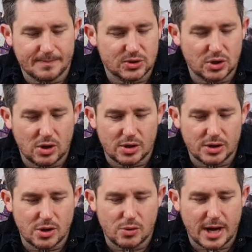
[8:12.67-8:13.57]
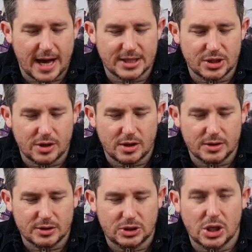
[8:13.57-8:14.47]
So you guys, you know,
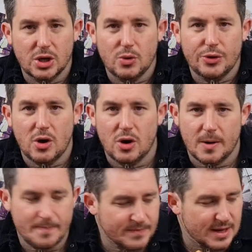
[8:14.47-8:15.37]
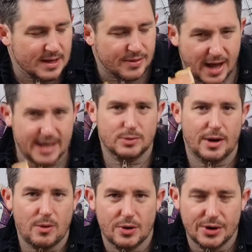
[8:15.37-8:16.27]
do you know... That is what
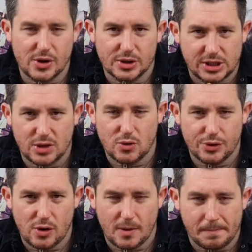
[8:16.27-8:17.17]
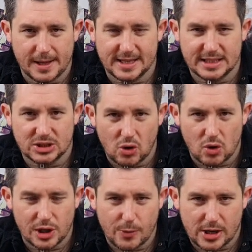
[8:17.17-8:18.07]
I want to know. Do you know places, not
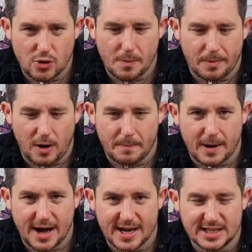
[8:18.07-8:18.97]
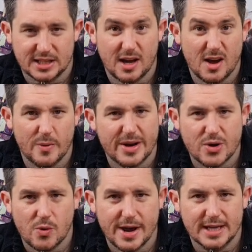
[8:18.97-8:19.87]
only with good pork pies, with
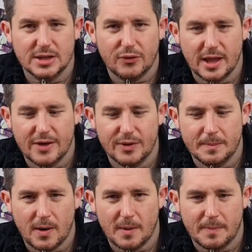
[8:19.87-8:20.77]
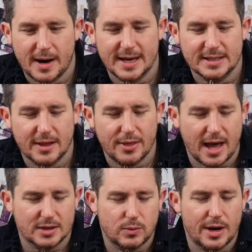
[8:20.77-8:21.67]
crazy flavoured pork pies?
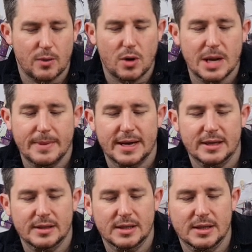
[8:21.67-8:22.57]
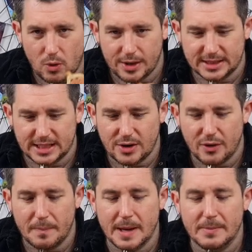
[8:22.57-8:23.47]
That's what I want to be. I want to see
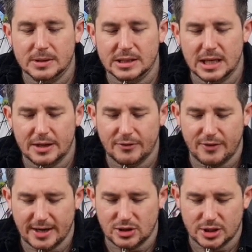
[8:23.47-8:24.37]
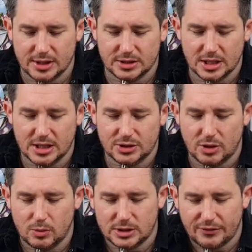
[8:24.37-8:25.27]
other people's little inventions.
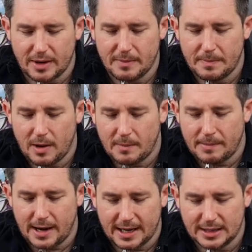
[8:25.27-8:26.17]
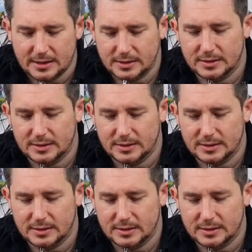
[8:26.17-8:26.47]
So once I've had my pork pie,